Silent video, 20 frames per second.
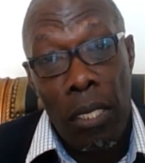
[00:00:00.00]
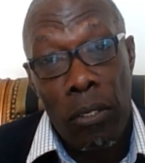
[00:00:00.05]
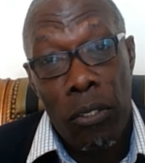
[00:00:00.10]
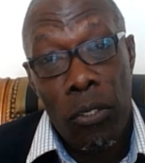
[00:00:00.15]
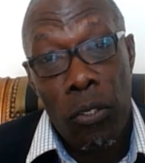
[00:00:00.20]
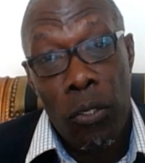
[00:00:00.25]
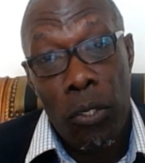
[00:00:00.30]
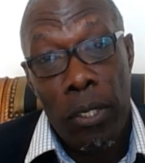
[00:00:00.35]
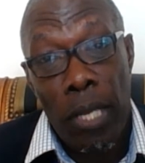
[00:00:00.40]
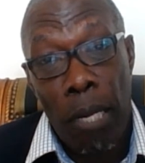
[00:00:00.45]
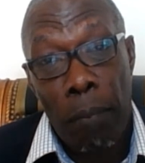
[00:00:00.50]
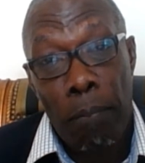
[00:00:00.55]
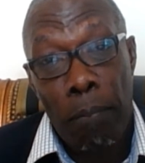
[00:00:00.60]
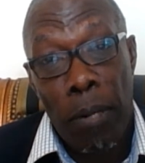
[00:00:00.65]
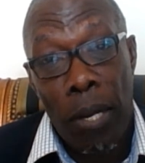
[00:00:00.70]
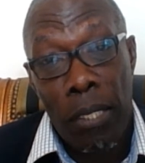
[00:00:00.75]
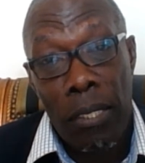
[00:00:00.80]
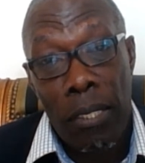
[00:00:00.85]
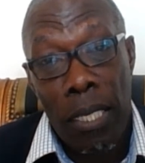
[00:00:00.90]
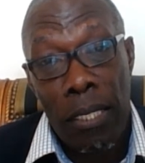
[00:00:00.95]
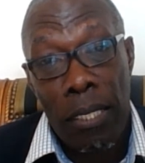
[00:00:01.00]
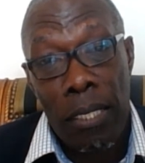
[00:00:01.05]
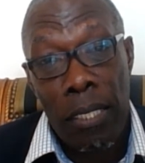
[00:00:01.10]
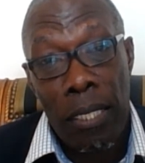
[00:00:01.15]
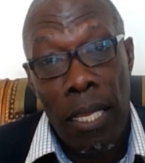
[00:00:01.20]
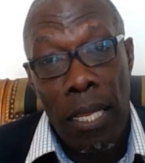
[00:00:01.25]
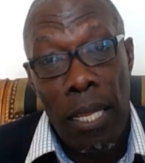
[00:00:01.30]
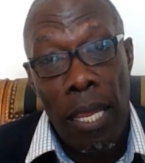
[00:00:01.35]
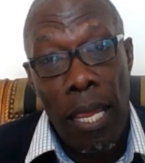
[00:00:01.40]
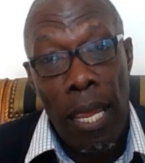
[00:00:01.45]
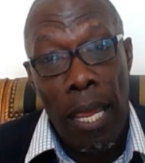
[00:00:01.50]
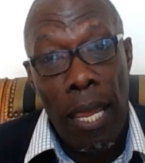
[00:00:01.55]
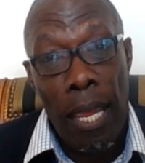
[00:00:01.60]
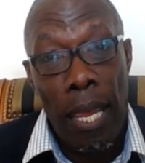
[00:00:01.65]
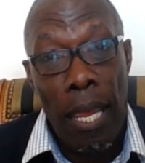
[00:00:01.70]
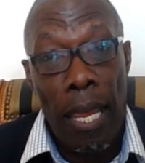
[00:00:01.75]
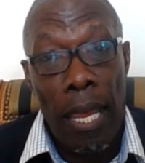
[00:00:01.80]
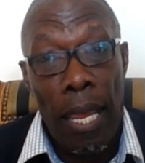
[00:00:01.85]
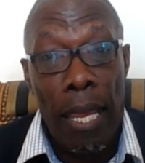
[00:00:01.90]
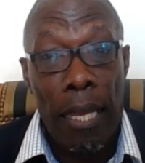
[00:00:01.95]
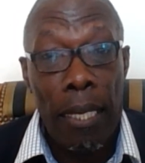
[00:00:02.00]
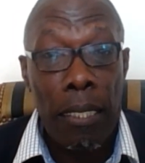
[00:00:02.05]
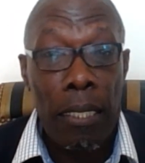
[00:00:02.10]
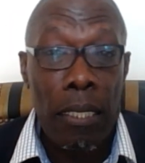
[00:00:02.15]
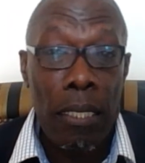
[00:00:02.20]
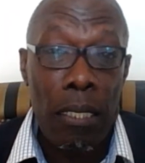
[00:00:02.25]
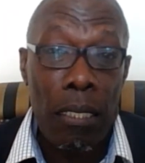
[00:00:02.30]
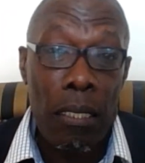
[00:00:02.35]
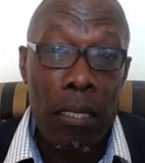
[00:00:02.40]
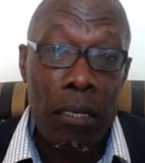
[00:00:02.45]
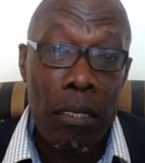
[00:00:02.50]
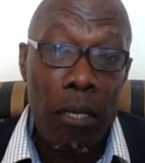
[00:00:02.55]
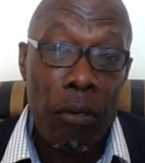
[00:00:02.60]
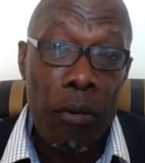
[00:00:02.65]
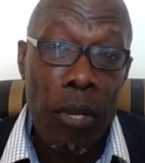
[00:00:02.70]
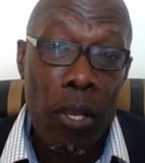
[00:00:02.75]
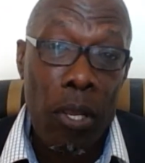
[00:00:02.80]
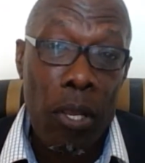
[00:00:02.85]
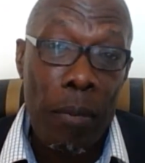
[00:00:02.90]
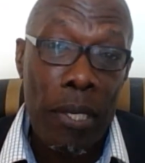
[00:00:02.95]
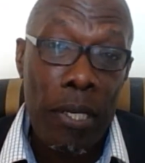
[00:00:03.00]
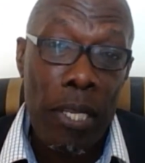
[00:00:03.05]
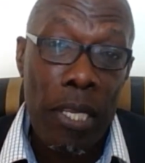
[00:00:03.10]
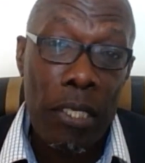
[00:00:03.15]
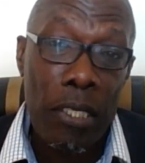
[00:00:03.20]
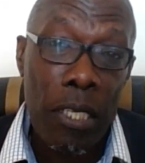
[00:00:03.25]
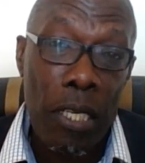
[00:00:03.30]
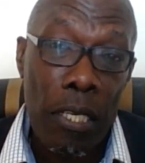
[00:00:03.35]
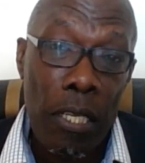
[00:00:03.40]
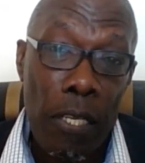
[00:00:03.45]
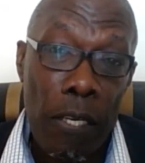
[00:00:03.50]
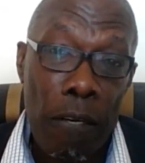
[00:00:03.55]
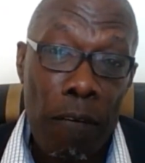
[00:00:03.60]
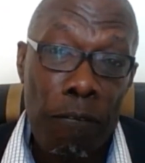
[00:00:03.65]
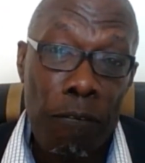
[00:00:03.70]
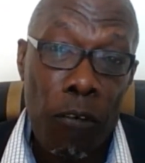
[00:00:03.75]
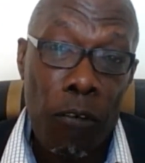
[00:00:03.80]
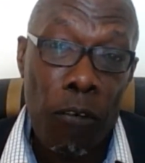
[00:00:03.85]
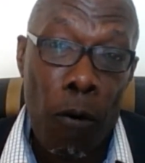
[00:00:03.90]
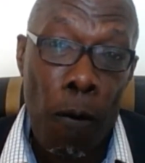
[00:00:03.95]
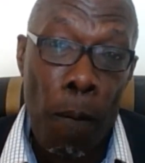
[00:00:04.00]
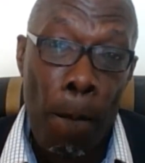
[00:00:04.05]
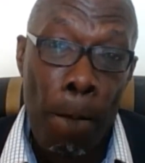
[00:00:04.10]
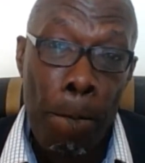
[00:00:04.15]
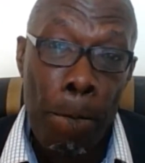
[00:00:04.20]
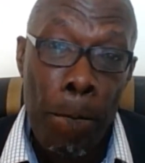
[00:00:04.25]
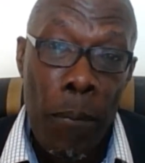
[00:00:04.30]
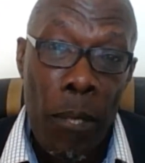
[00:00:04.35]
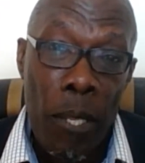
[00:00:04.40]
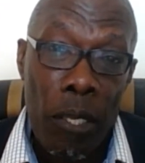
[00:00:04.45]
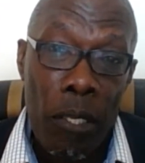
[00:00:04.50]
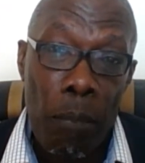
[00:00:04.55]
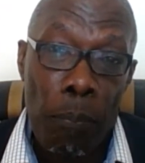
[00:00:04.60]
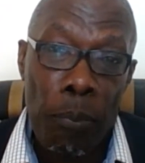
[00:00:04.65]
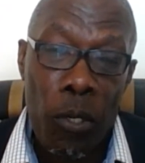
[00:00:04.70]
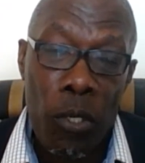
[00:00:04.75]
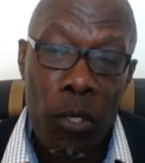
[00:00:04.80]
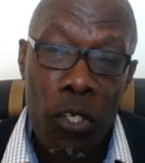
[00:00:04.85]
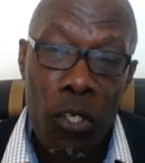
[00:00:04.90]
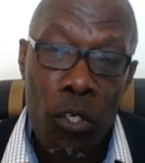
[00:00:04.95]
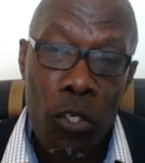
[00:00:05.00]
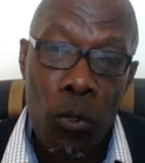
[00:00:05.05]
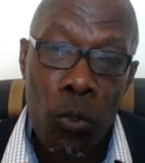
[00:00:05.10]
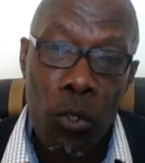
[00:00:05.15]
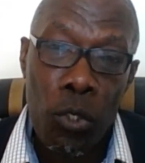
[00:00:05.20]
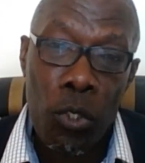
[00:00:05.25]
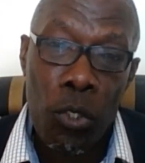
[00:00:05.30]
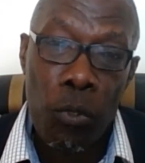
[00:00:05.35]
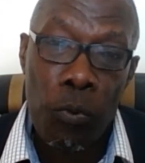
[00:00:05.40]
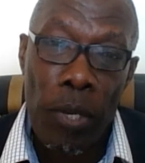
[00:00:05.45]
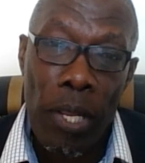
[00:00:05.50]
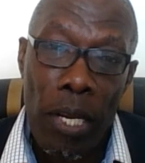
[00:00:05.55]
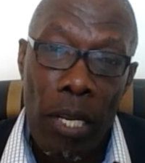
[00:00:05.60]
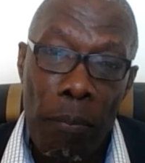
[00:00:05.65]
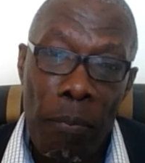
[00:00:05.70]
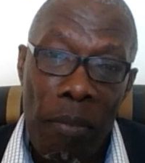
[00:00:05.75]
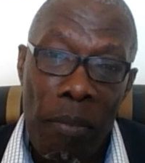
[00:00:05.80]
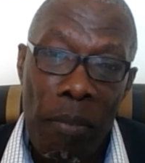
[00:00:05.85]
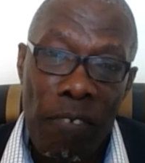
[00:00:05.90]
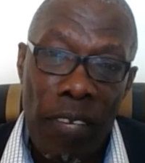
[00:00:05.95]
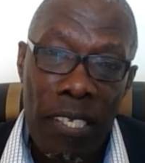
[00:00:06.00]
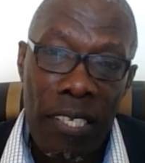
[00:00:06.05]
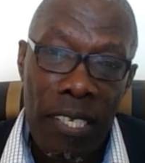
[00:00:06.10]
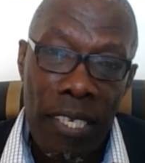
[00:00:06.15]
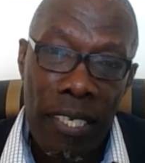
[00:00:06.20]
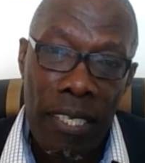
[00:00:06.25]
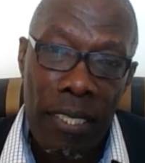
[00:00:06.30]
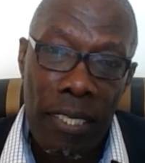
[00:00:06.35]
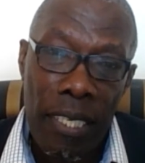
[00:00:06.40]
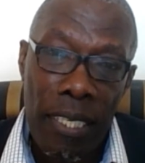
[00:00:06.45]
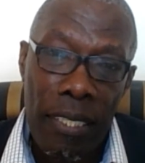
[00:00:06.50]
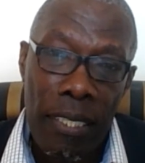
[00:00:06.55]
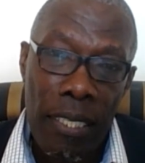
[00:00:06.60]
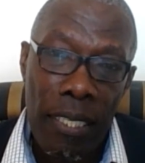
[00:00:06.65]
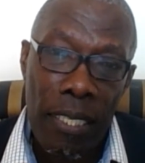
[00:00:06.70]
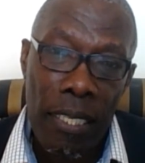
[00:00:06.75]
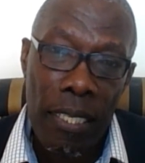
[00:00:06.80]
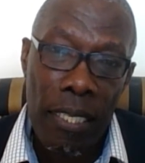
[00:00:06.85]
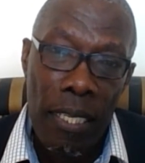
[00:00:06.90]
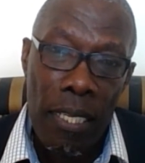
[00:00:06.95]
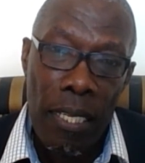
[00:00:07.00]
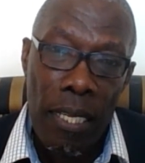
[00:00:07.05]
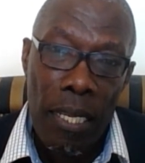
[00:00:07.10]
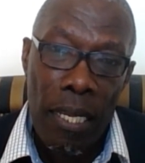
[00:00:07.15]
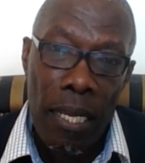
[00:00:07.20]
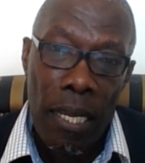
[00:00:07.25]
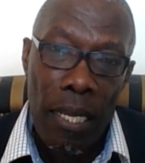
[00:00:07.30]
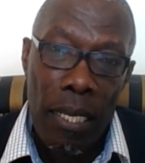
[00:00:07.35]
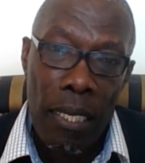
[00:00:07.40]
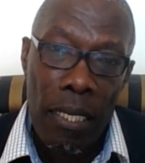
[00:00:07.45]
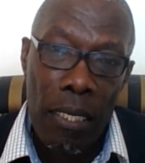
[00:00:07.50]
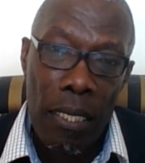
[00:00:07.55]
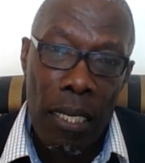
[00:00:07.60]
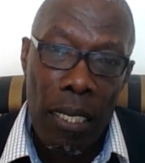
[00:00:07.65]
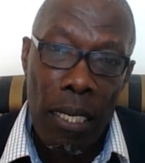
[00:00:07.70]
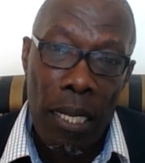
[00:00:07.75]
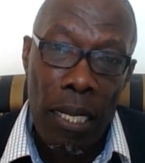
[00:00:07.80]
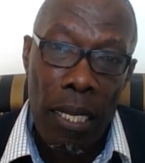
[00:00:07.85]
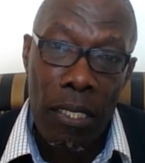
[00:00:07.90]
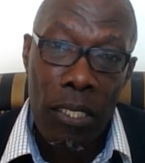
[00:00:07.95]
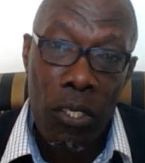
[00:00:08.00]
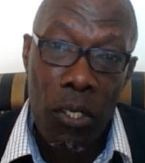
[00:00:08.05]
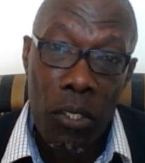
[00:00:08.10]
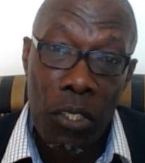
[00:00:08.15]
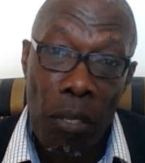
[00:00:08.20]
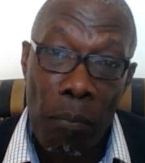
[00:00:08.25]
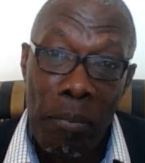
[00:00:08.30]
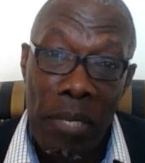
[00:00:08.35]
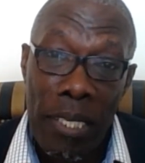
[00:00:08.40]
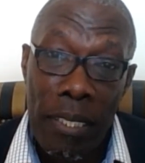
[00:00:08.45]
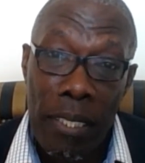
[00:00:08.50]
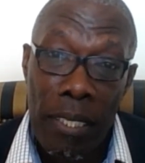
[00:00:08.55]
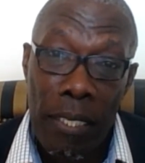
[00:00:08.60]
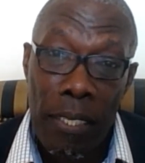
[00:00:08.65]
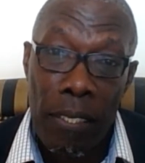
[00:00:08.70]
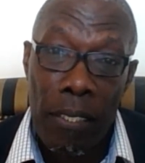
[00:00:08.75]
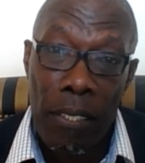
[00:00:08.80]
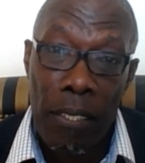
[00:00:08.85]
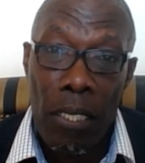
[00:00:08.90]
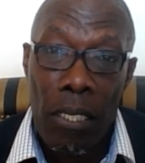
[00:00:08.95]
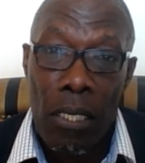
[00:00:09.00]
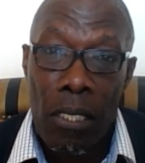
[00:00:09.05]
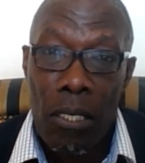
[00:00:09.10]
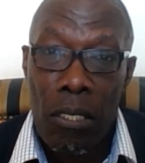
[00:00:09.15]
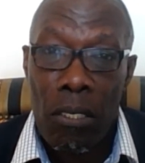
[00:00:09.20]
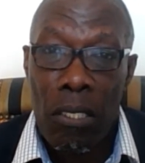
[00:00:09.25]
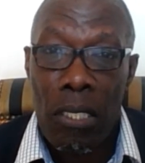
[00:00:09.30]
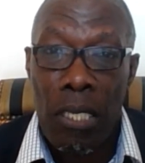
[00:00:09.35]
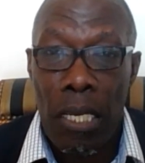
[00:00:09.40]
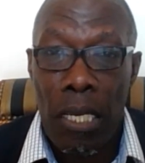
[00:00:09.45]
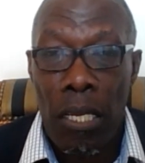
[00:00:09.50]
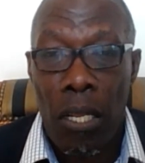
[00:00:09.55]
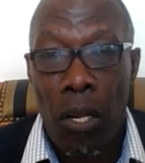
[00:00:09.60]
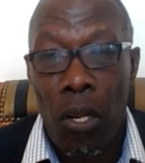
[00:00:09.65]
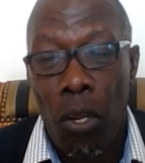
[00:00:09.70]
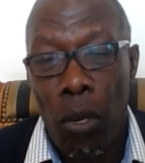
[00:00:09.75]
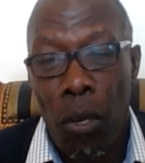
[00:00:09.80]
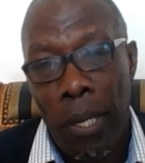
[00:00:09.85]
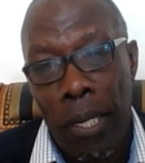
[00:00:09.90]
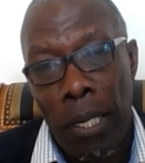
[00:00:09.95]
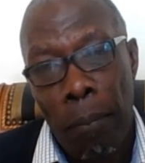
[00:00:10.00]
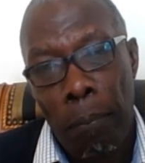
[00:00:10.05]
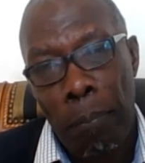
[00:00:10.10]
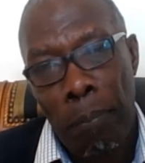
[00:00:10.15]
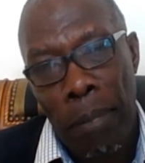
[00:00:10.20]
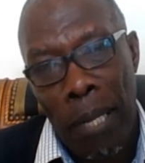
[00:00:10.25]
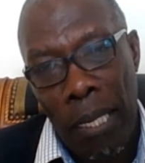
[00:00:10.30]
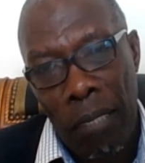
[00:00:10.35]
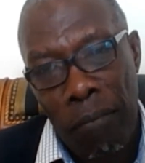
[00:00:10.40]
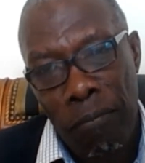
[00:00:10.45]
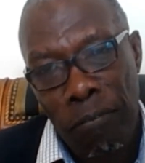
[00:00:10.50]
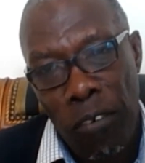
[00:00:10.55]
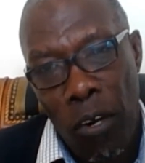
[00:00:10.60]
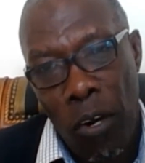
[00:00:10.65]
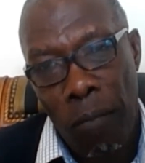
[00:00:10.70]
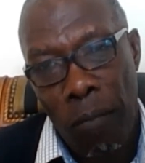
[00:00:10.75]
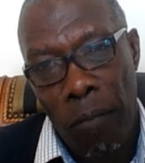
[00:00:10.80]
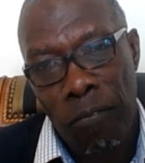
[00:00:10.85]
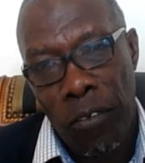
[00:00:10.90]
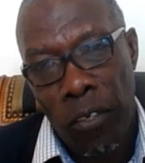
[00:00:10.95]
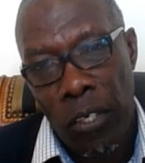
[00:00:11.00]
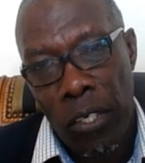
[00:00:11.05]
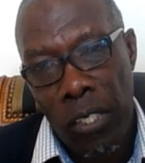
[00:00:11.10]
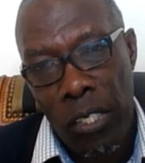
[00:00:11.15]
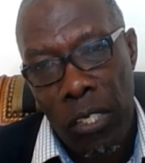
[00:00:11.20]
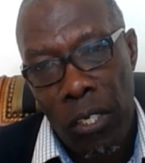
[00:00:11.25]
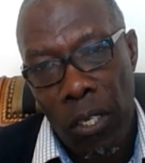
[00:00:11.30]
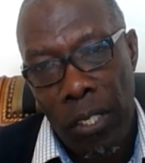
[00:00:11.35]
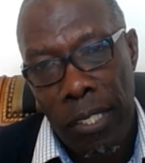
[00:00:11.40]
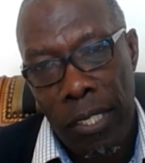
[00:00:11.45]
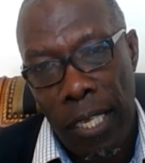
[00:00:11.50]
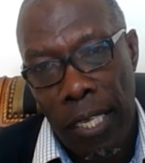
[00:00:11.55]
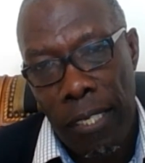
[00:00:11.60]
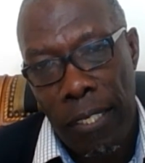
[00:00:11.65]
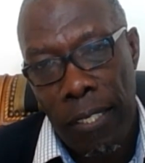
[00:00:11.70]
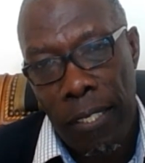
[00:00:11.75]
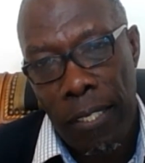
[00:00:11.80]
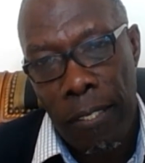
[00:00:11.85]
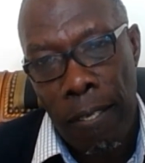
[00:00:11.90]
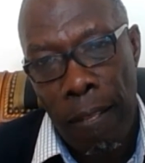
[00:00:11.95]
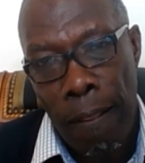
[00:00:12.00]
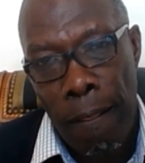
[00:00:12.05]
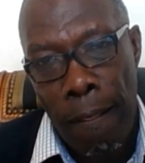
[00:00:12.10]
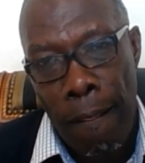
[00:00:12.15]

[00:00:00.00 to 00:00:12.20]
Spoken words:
during that process, and there's a recommendation here for the persons who should really be facilitating such a meeting to set the club on a platform for success.